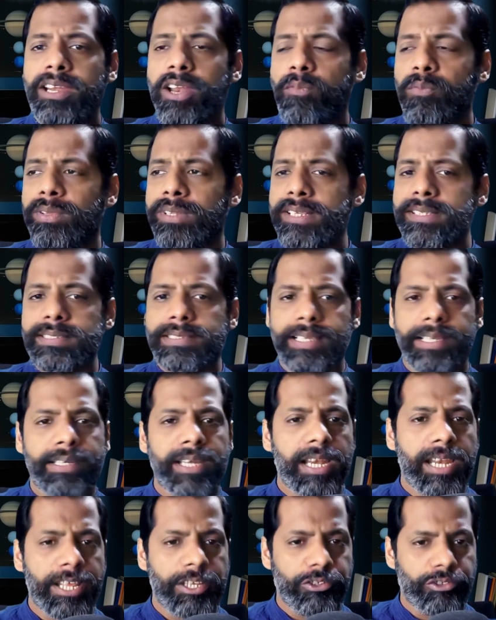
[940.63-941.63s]
with a signal
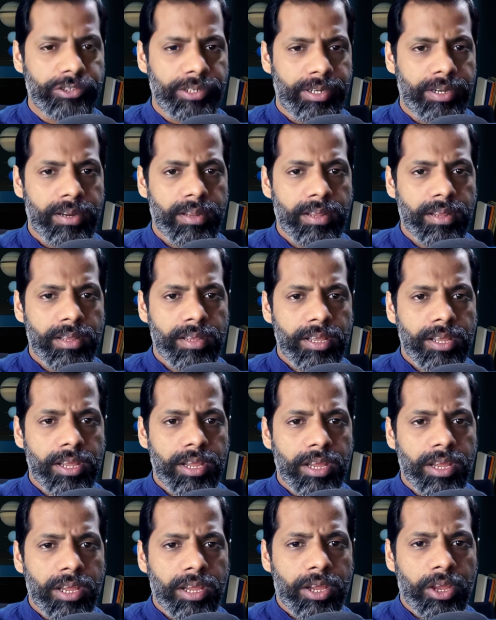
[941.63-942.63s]

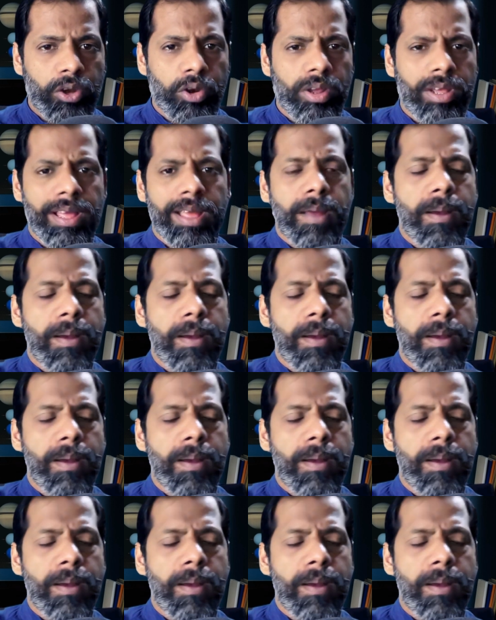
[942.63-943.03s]
engine.